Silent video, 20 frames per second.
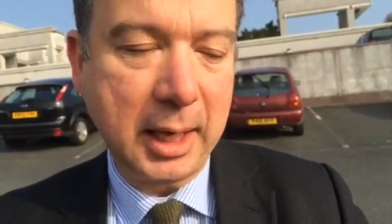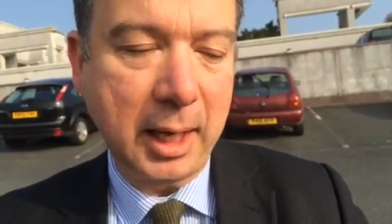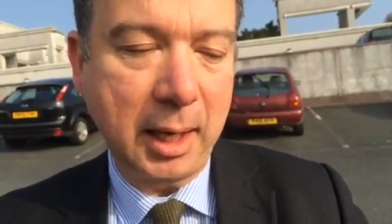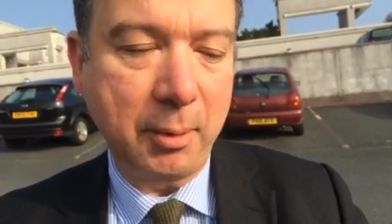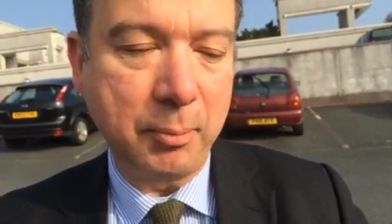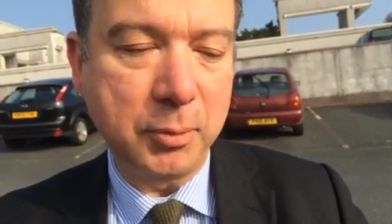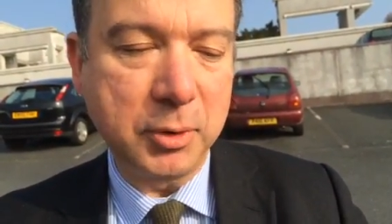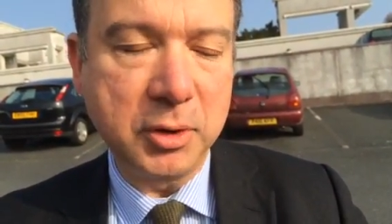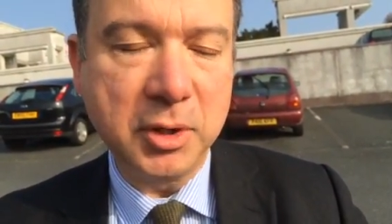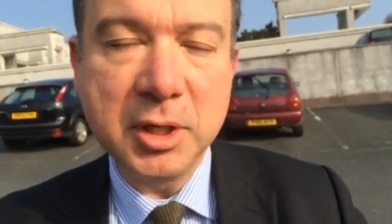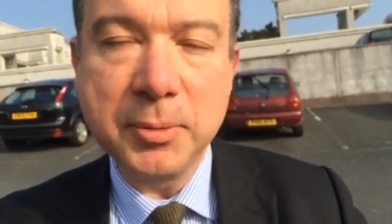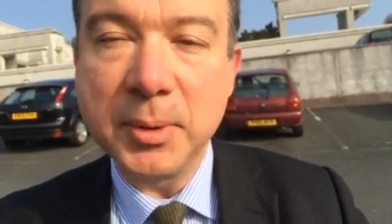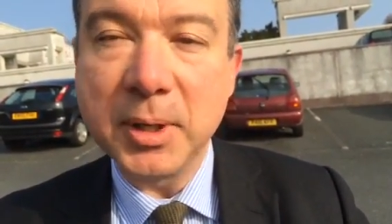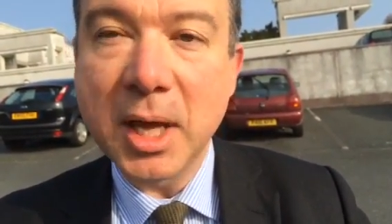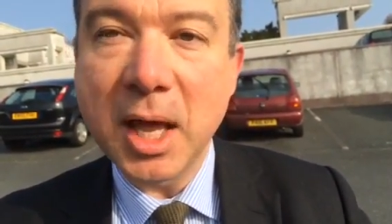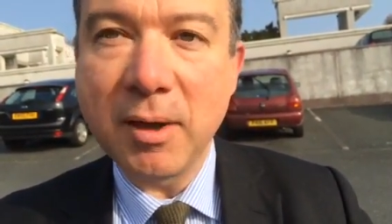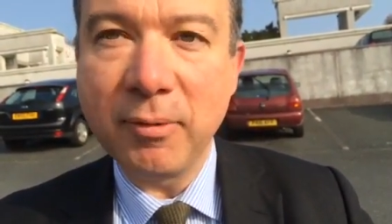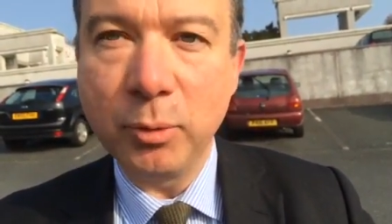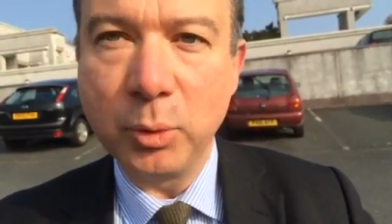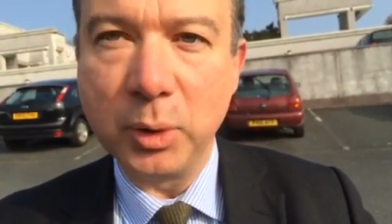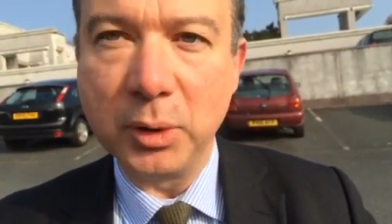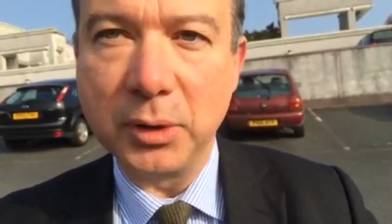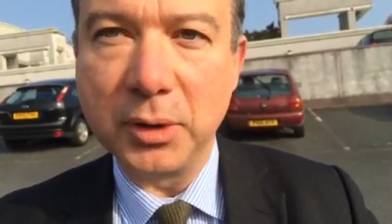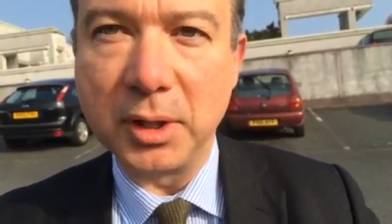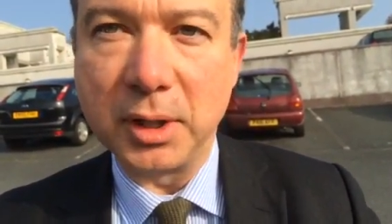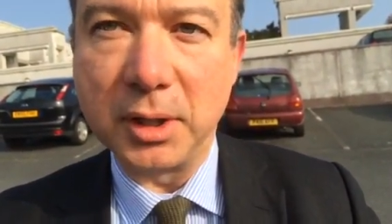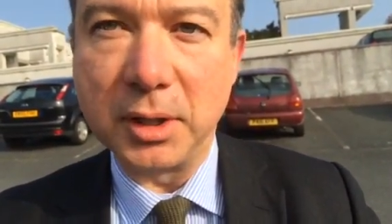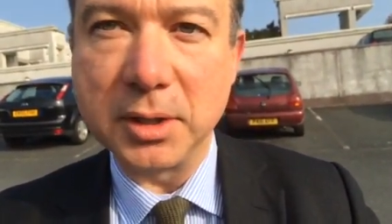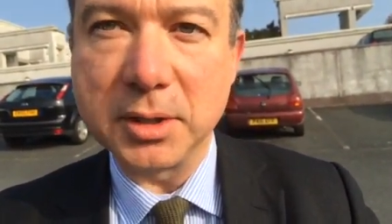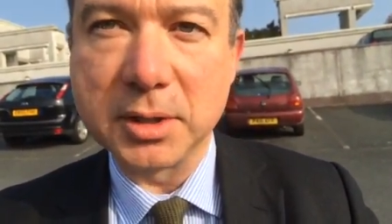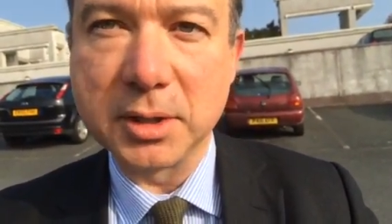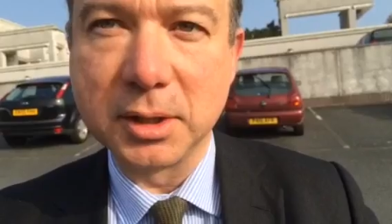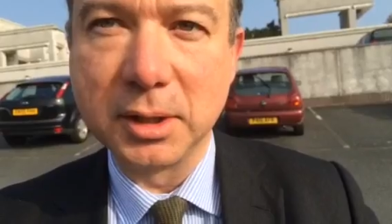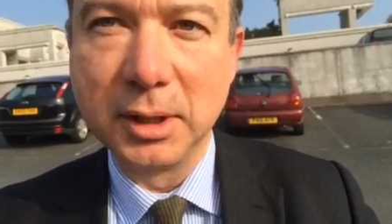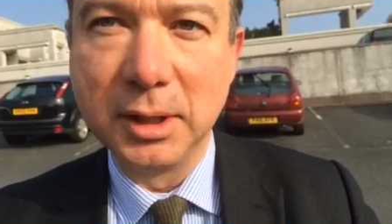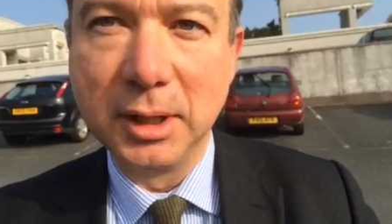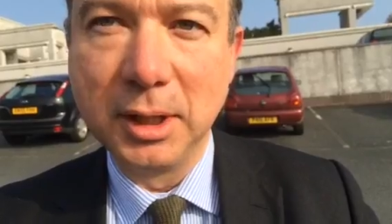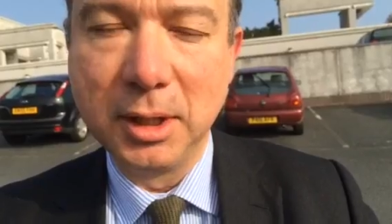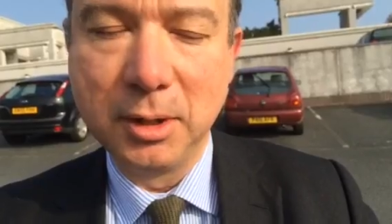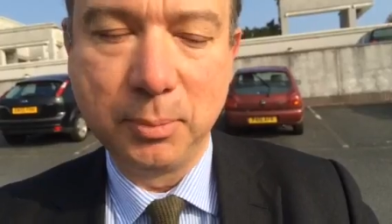Um, you need to be careful with these
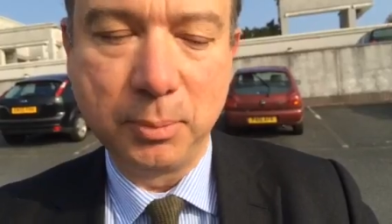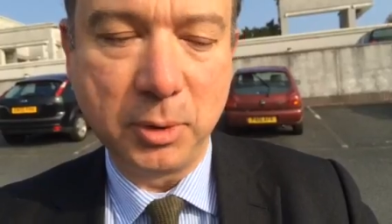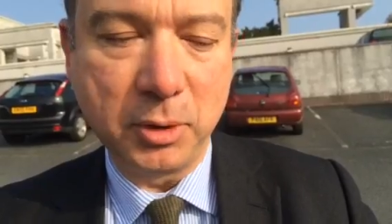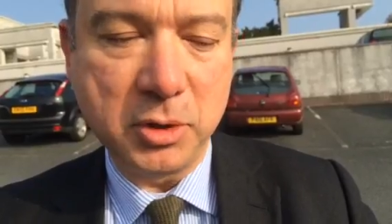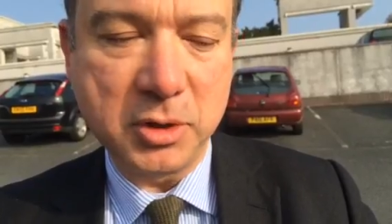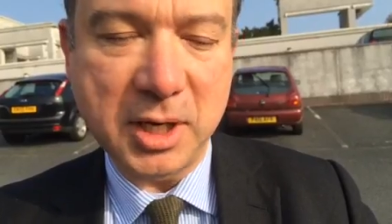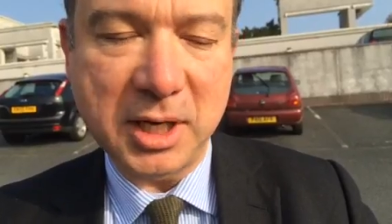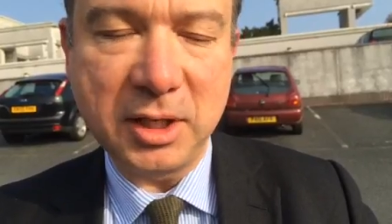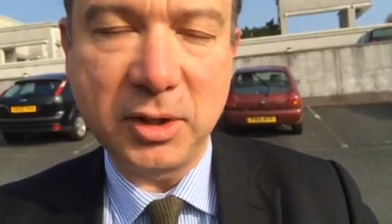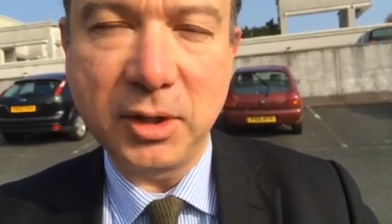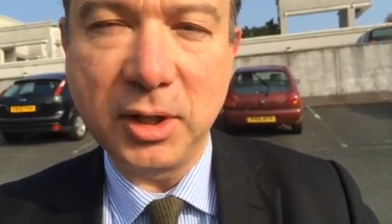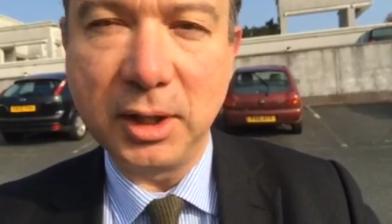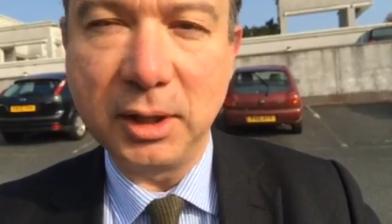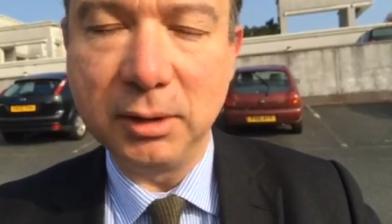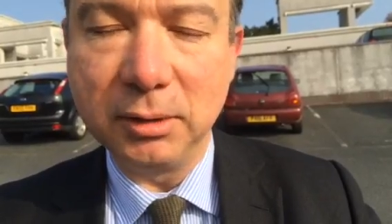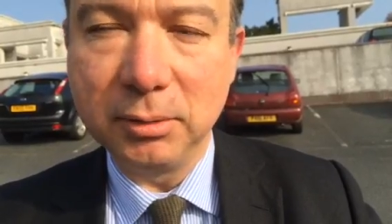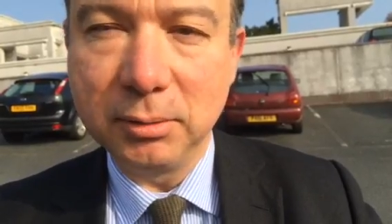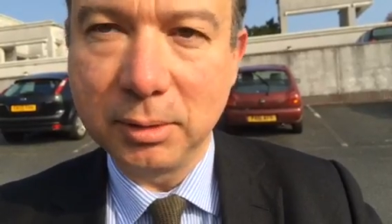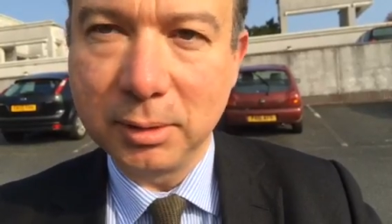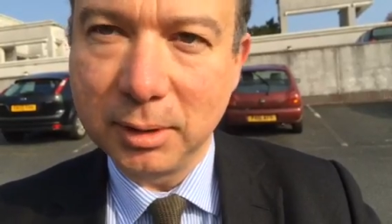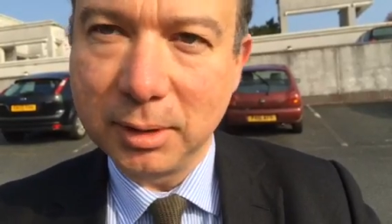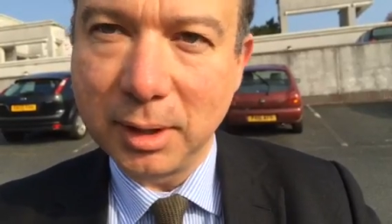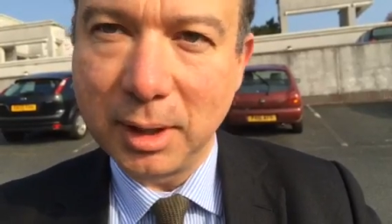because anything,